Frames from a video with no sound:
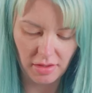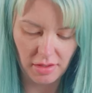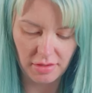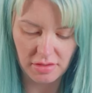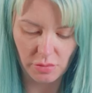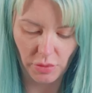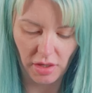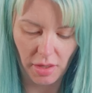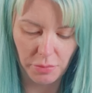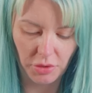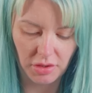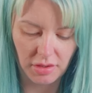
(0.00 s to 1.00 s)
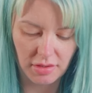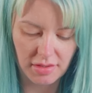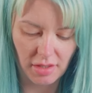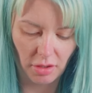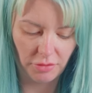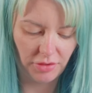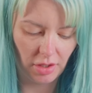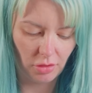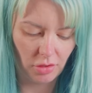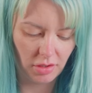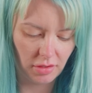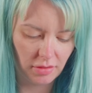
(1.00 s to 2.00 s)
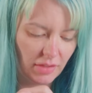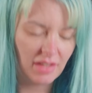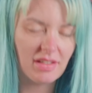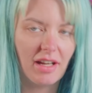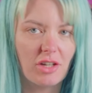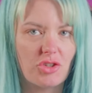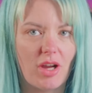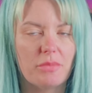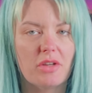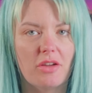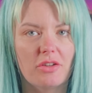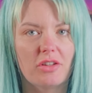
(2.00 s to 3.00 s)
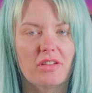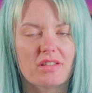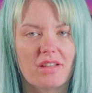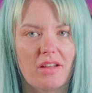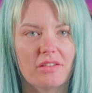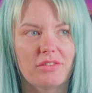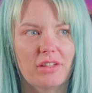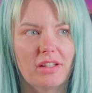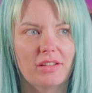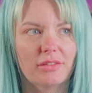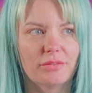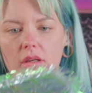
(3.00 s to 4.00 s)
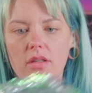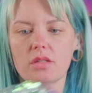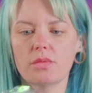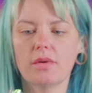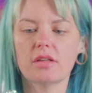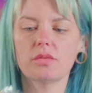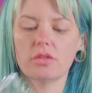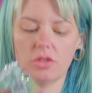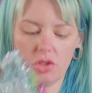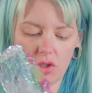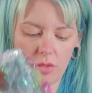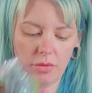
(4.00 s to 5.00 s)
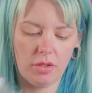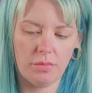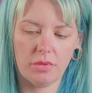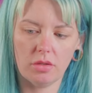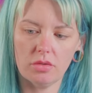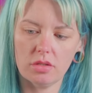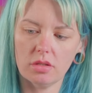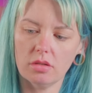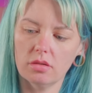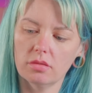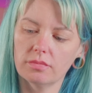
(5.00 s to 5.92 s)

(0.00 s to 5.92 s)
these when I put the cellophane on. That's air trapped under the cellophane. I guess we might as well just trim her up though still.